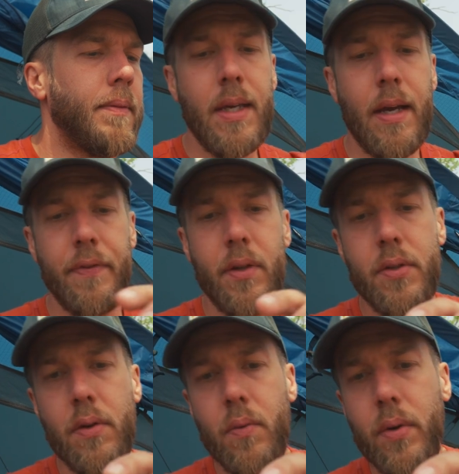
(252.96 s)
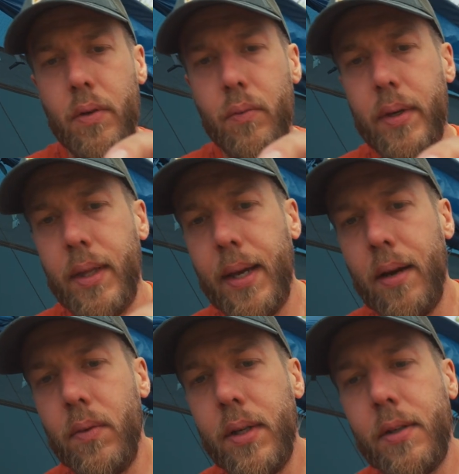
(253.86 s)
Yeah, for those of you wondering where the
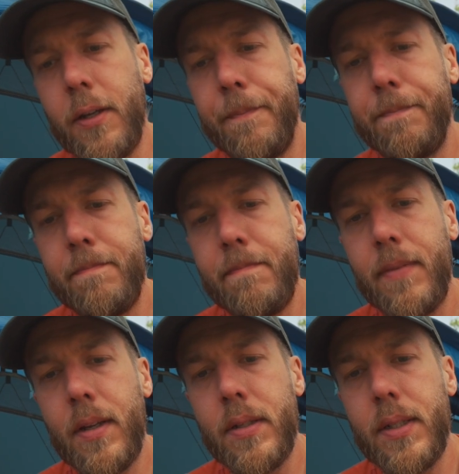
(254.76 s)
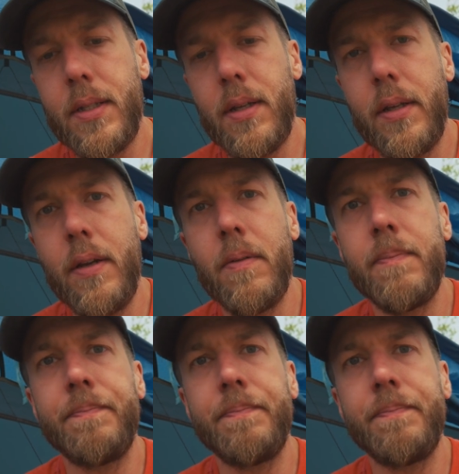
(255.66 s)
cow went, she's still here.